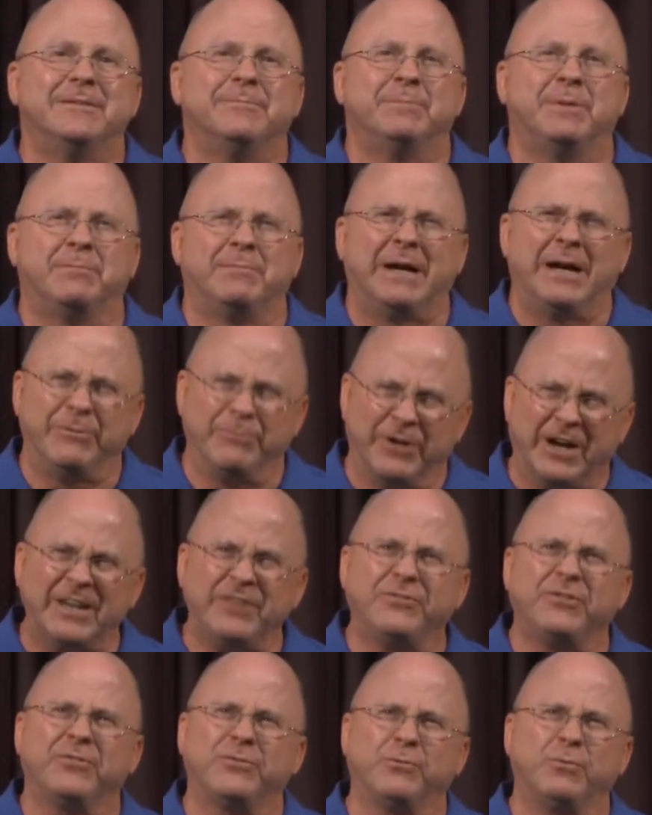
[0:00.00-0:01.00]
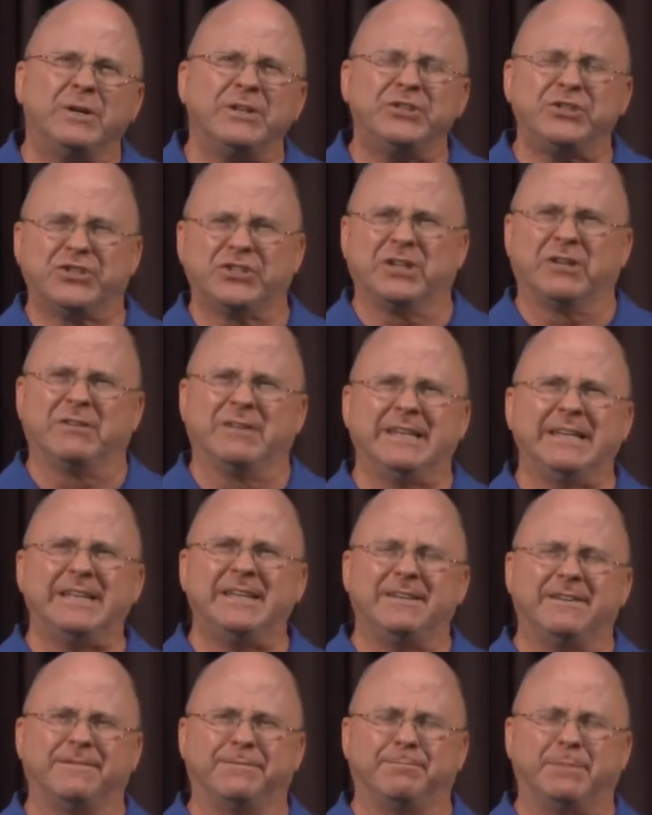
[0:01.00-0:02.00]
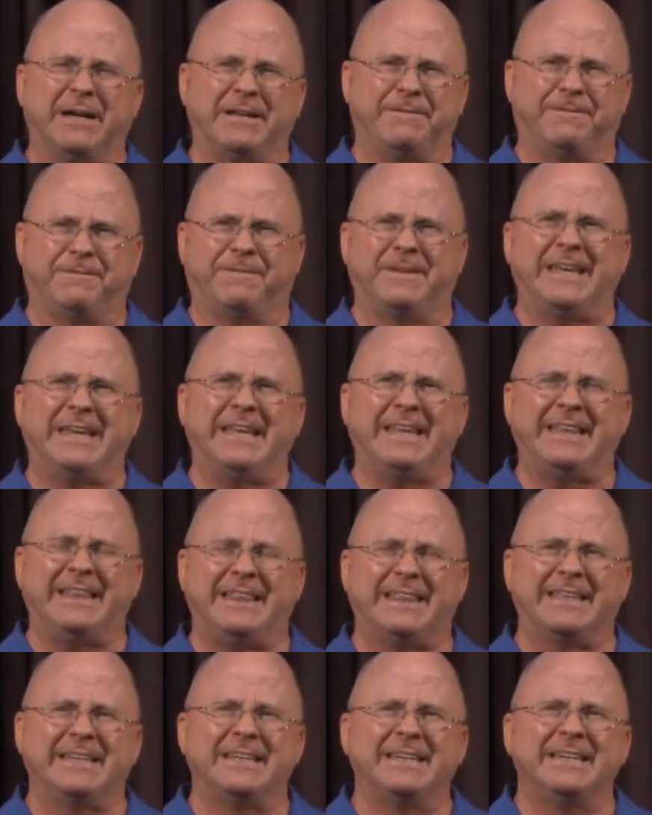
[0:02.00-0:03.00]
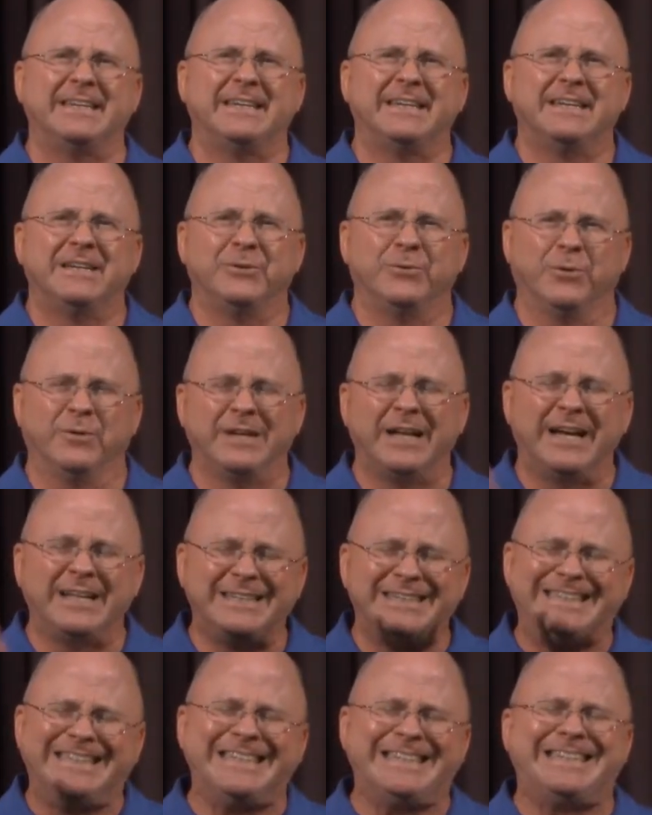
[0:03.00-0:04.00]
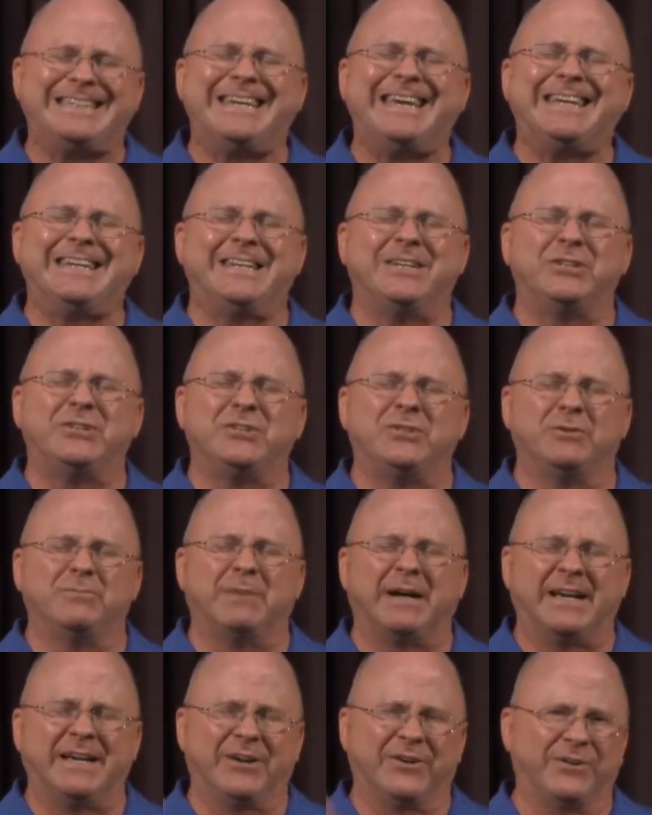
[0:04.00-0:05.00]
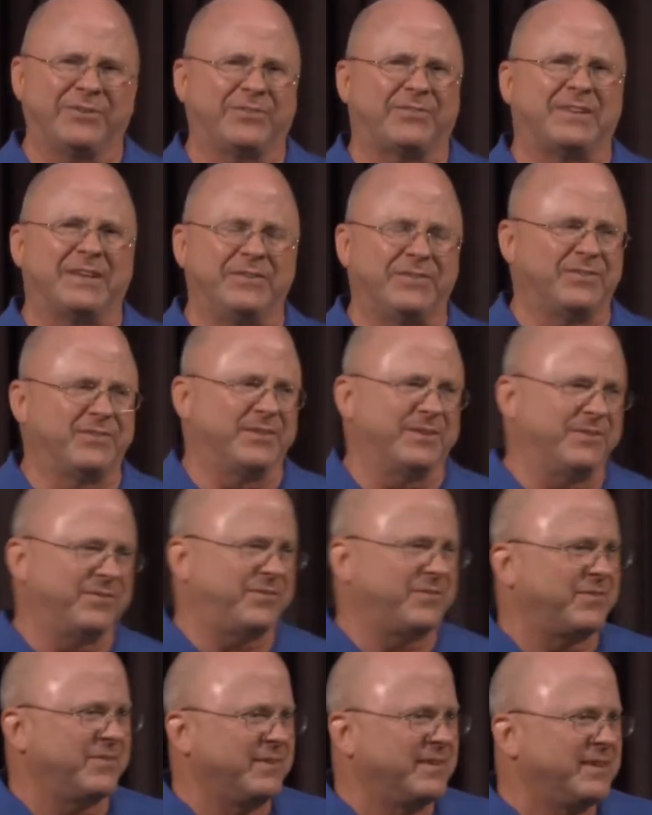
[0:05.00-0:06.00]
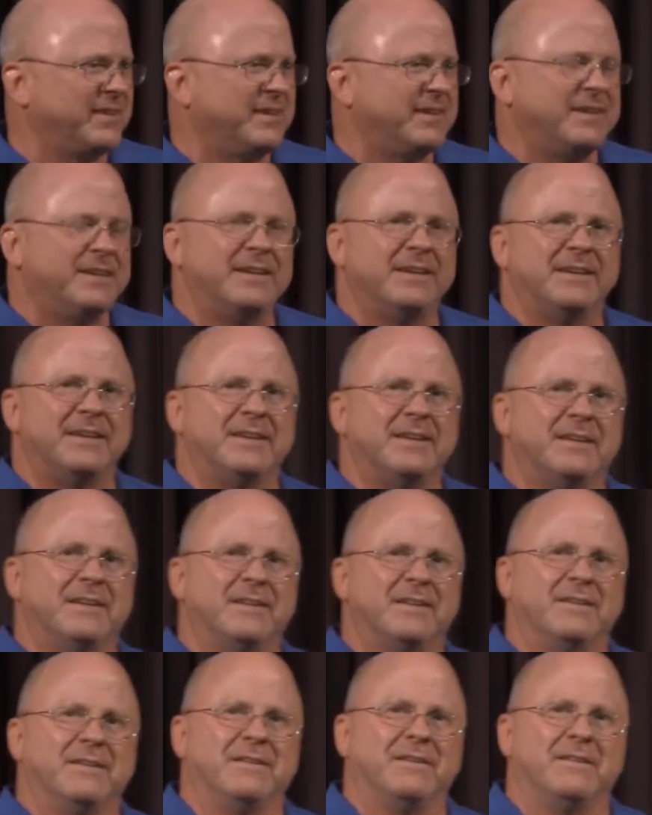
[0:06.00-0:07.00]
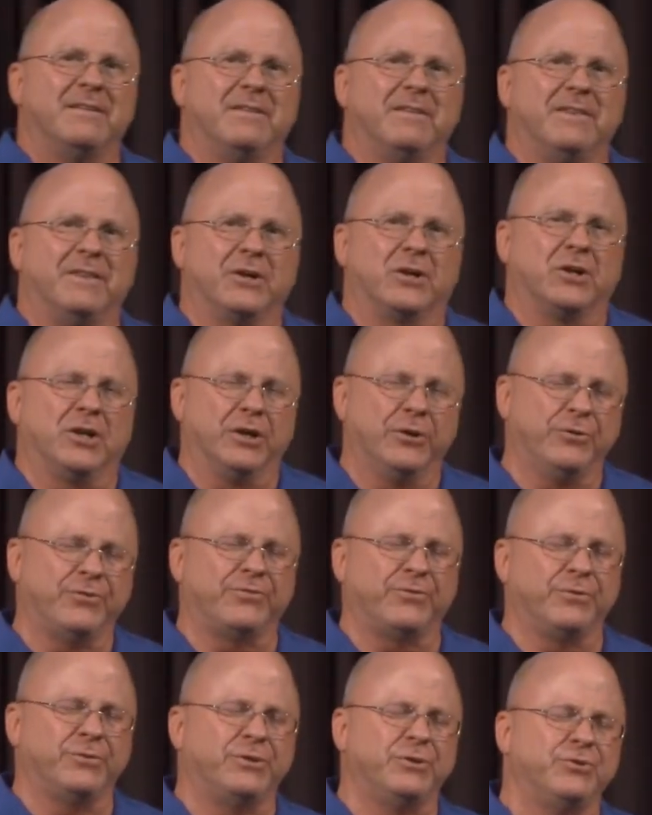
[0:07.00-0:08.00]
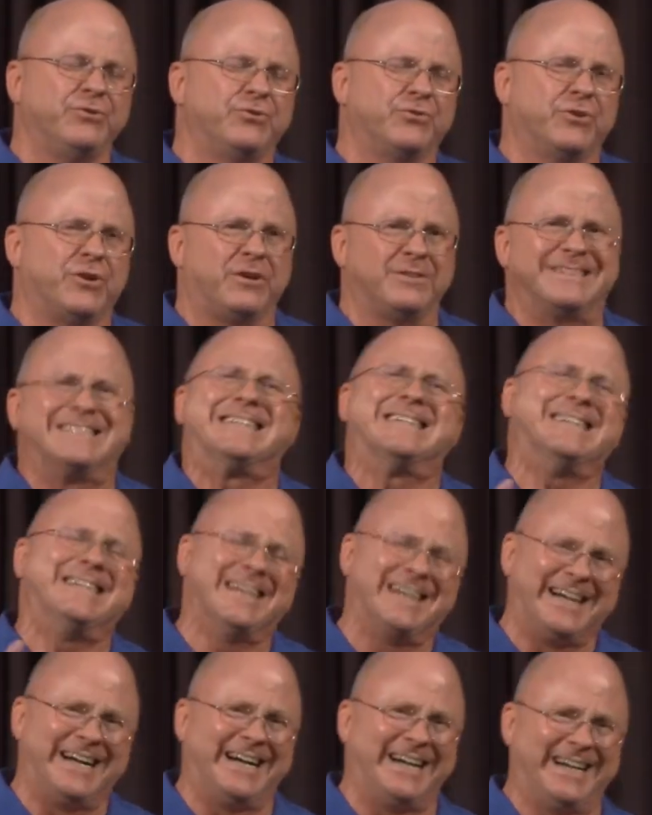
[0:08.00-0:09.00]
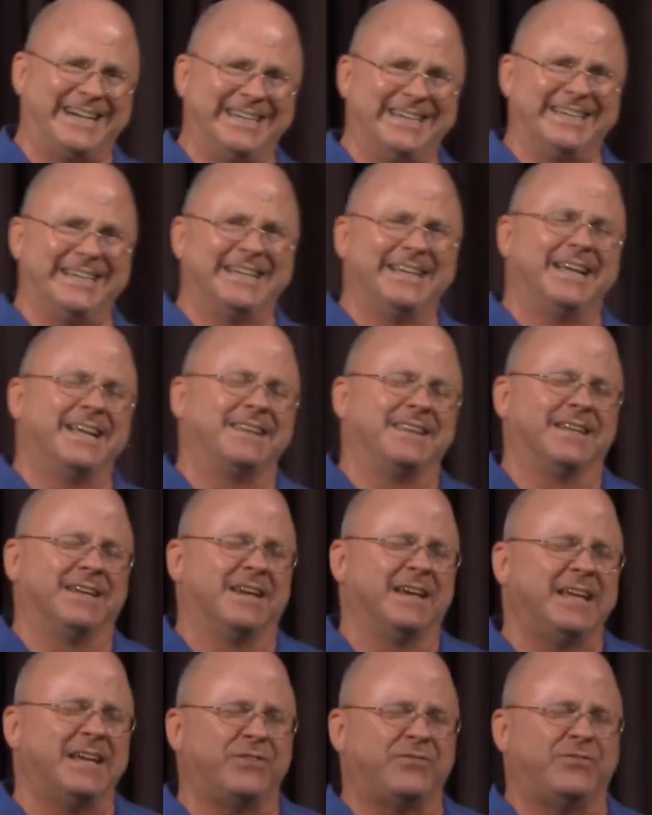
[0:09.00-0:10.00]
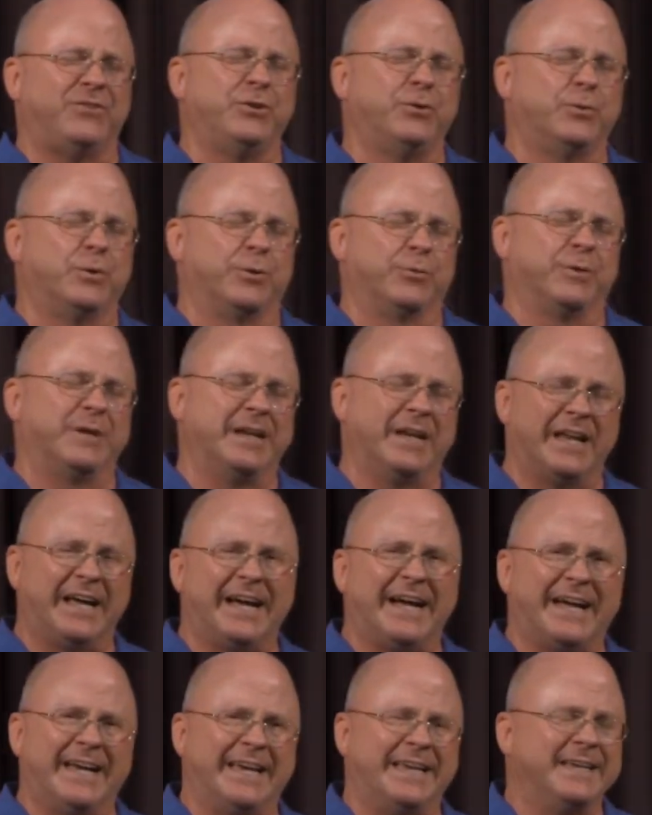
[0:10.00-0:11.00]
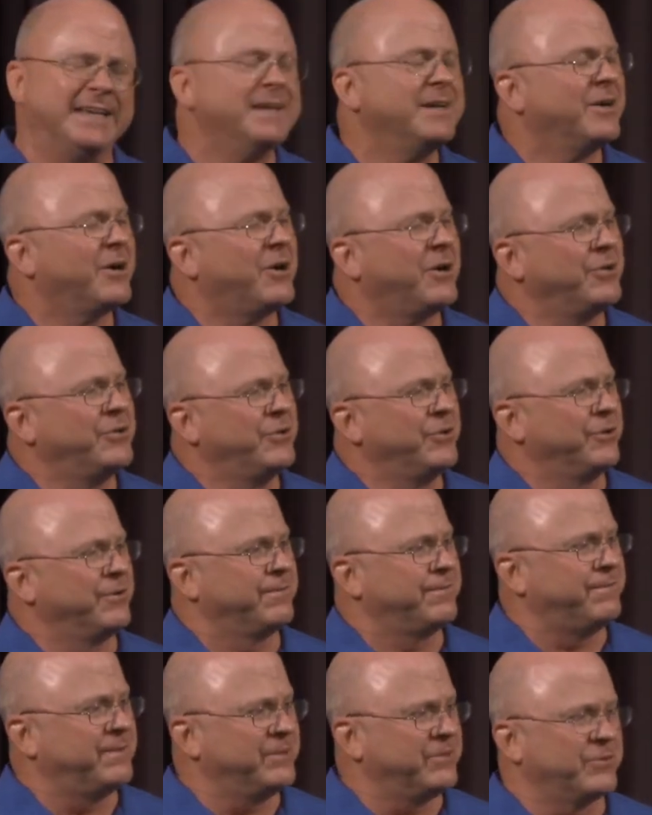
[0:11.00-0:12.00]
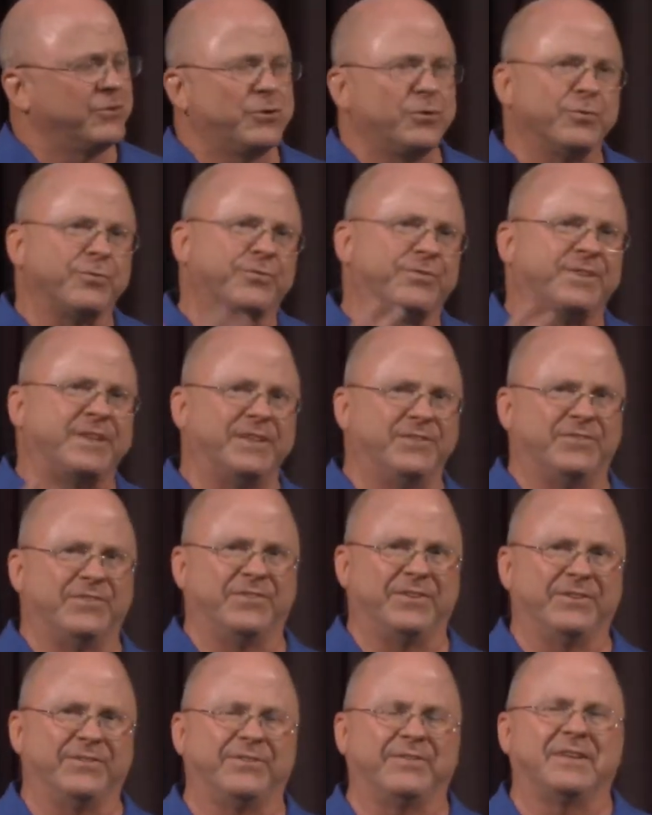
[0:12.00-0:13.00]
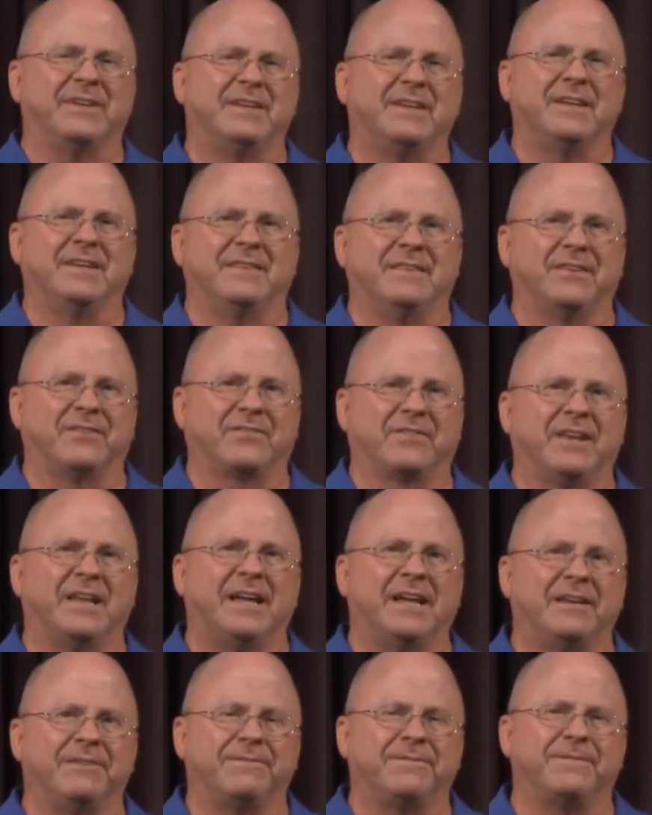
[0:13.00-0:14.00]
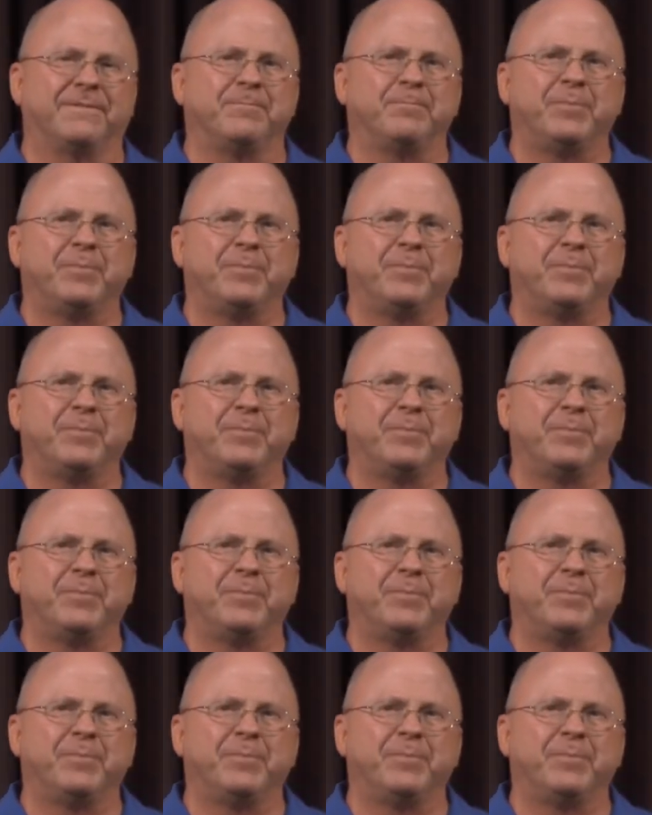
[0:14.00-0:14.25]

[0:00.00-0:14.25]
But my righteous one shall live by faith. We're not dictated to by our senses. The closer you draw to God, the less you will rely on your physical senses in this life.